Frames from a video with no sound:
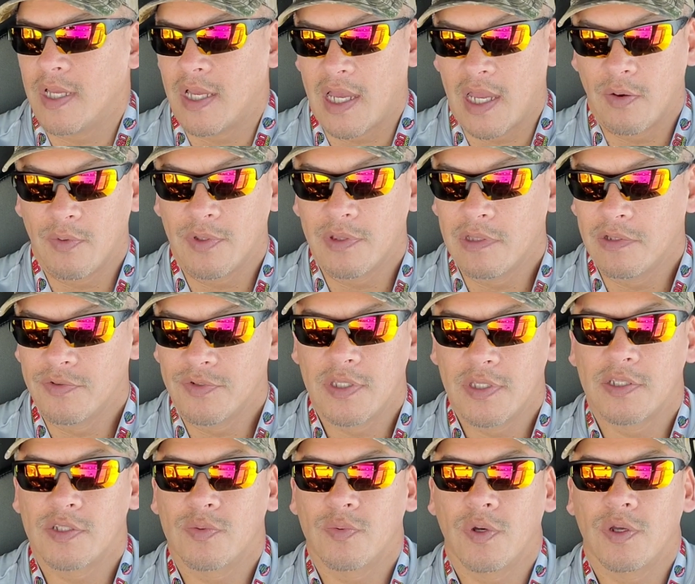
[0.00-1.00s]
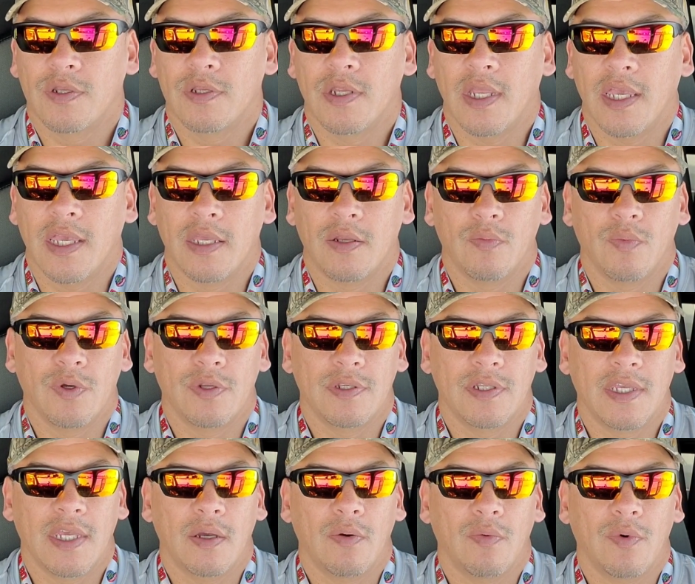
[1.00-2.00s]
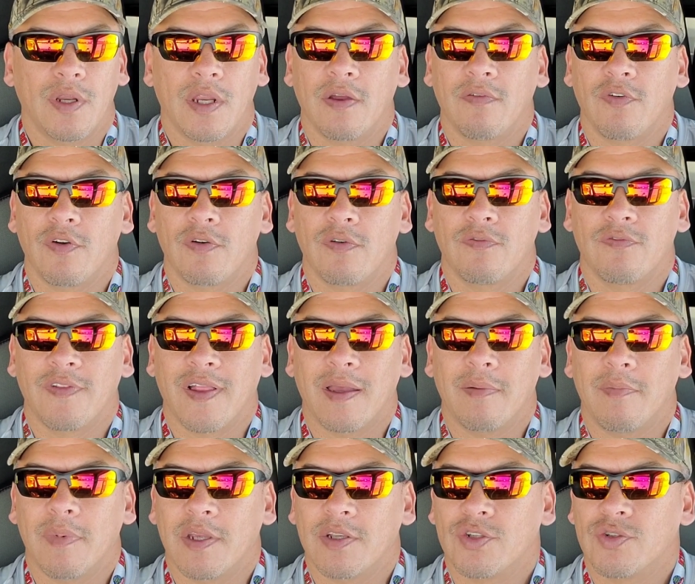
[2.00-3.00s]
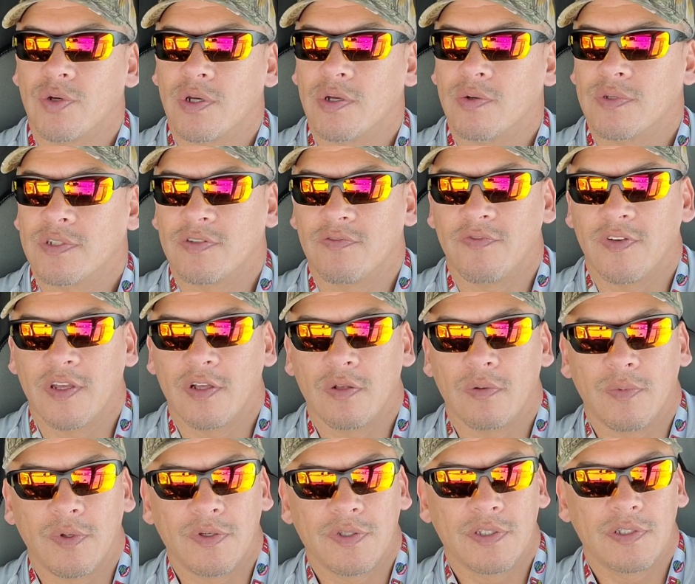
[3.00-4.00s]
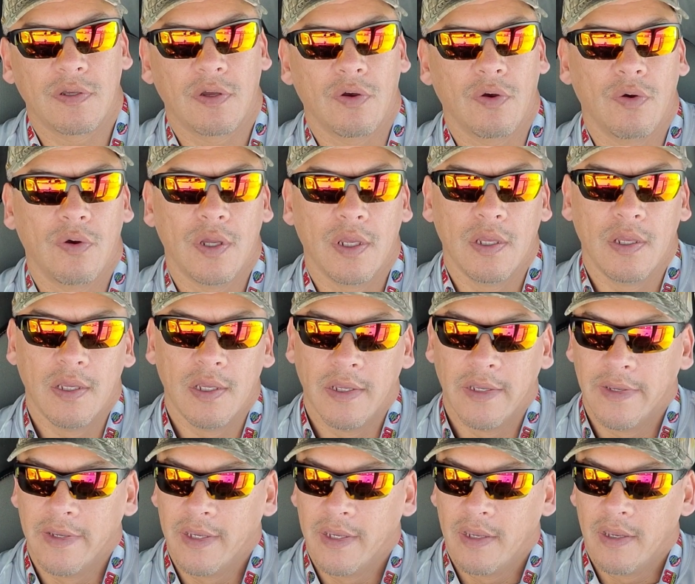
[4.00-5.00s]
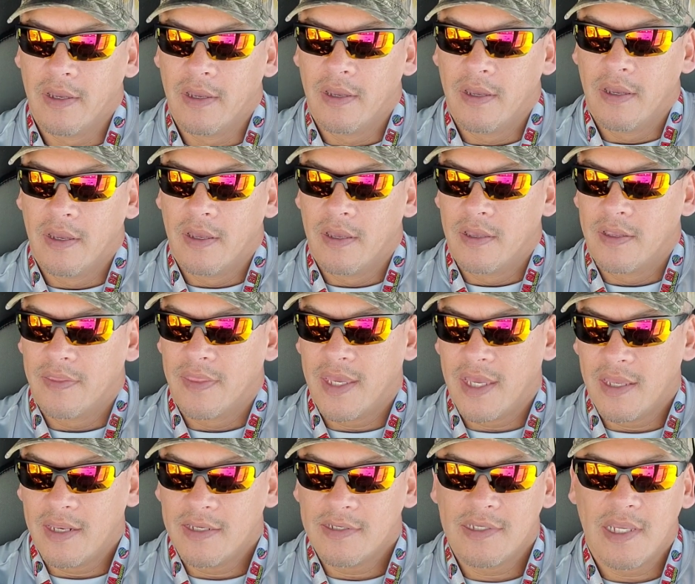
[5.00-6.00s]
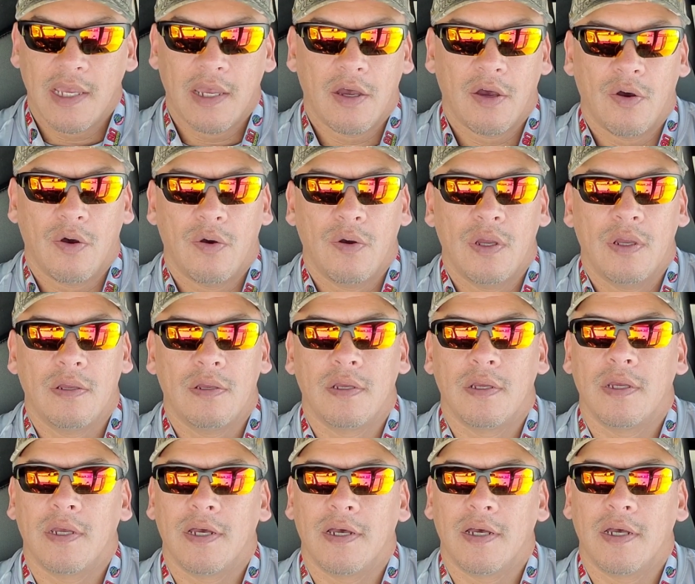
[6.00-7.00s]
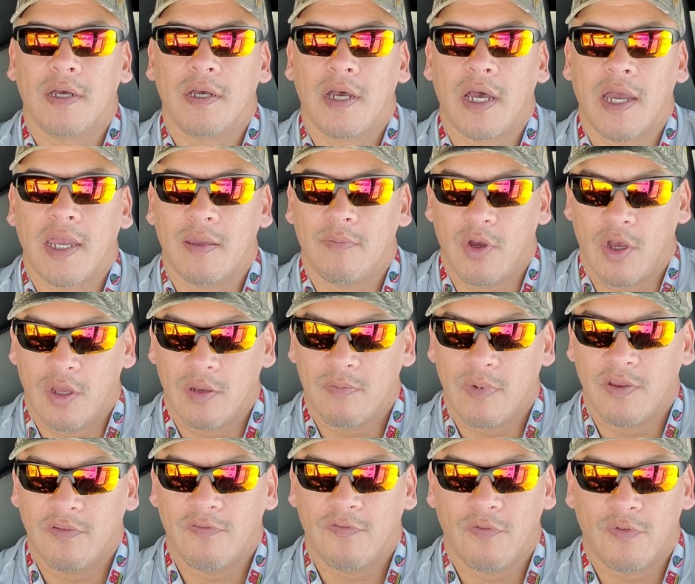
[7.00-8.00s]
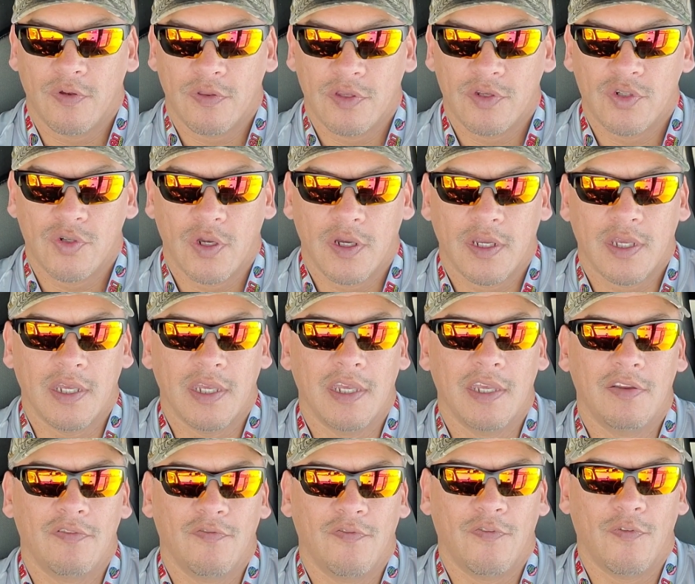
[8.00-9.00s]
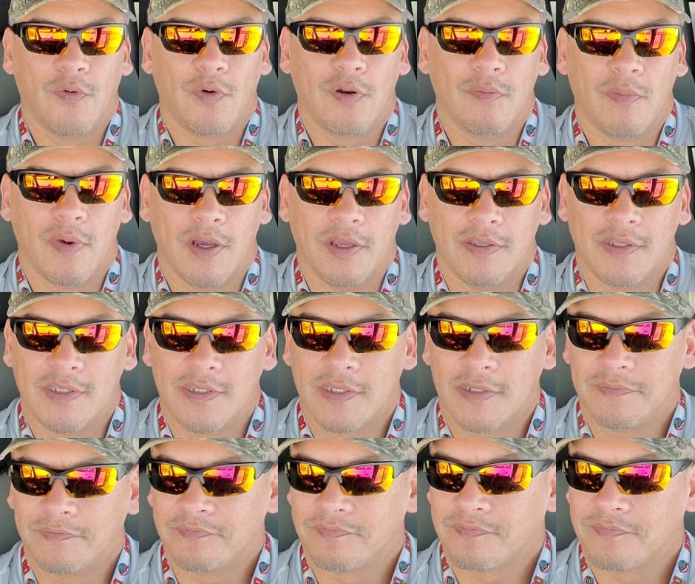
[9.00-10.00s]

I would lose this one and would get whatever flatbed truck was available. So that is how I am on my 4th truck in 4 months.